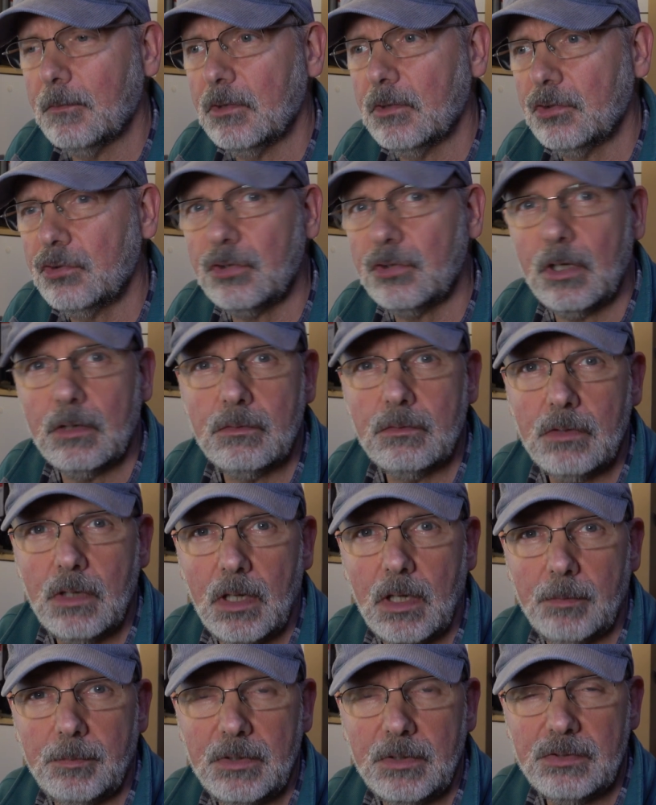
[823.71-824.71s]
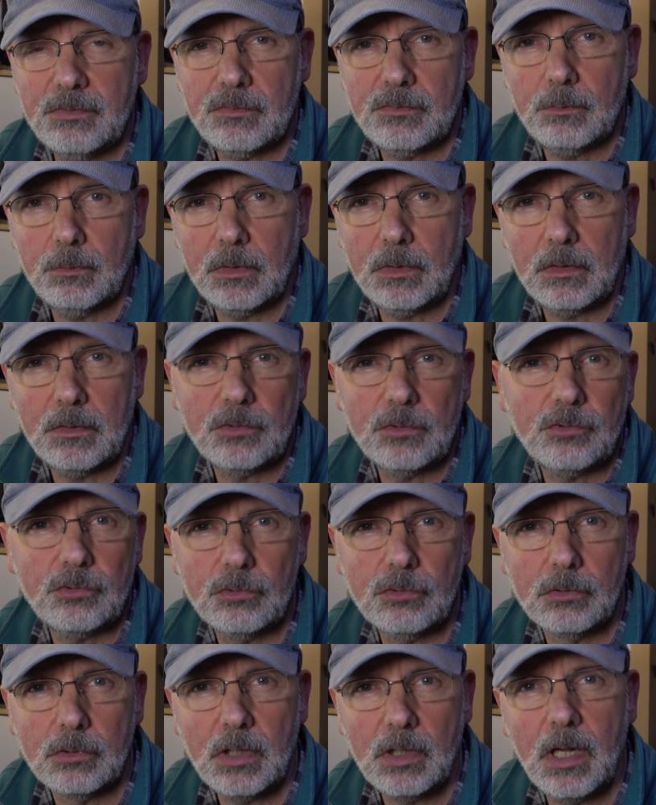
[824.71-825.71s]
shown up is one of the
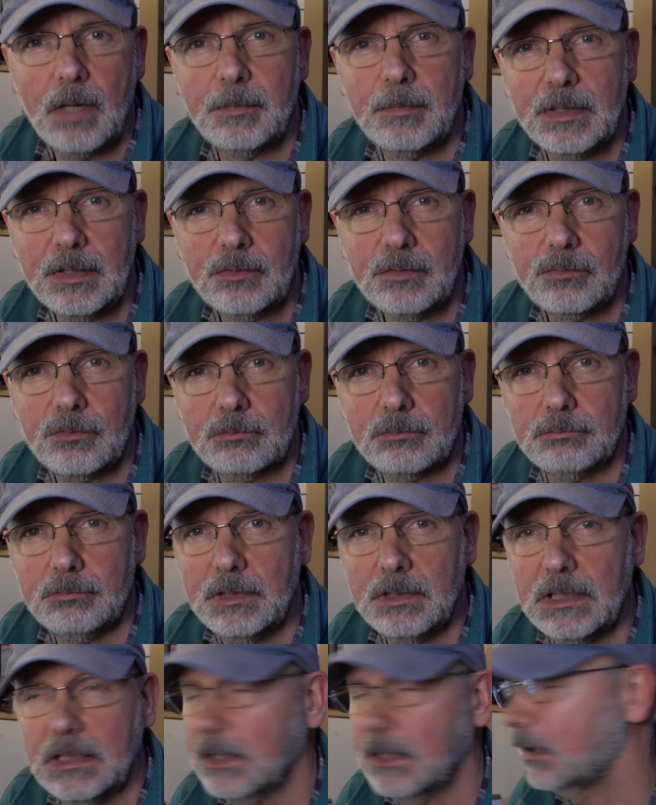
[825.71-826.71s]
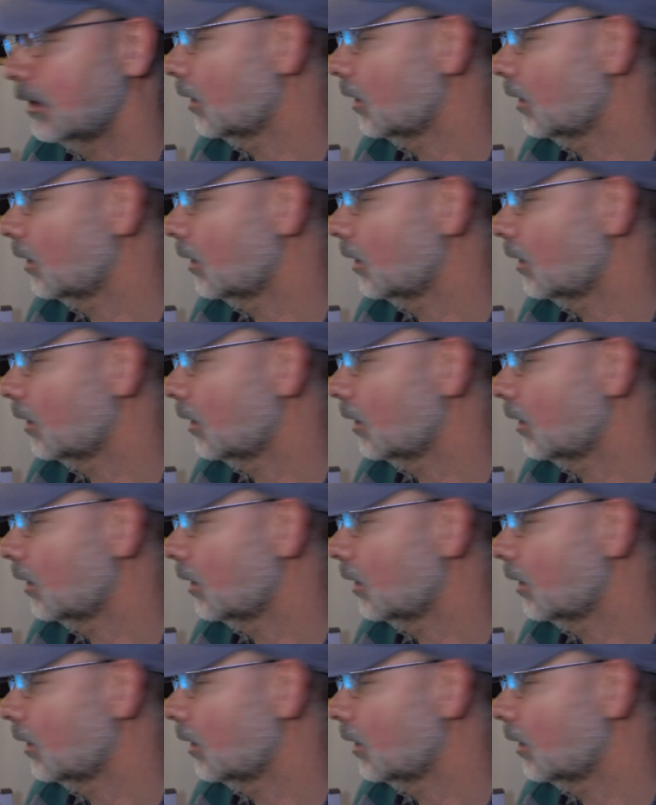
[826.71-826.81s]
shortcomings, really,